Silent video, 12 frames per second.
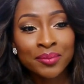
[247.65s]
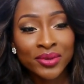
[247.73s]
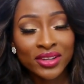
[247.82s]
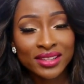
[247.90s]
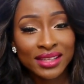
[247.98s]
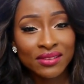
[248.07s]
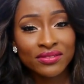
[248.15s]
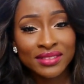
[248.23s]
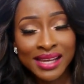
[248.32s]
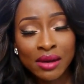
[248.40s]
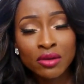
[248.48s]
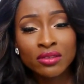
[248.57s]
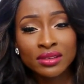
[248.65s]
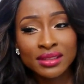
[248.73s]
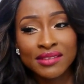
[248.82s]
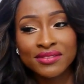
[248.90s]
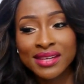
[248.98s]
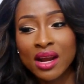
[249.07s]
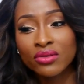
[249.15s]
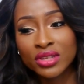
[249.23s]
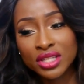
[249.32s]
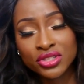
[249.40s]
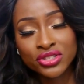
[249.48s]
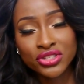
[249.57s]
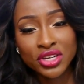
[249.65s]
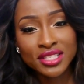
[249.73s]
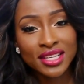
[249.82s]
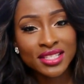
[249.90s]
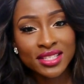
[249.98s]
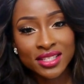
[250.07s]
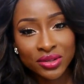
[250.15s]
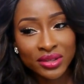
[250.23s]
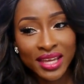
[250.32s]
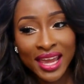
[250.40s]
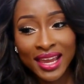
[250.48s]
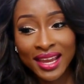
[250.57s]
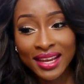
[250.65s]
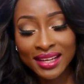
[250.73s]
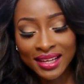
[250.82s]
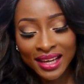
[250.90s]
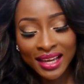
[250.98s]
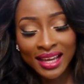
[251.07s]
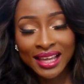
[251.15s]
but they've now, they've now introduced it to the UK.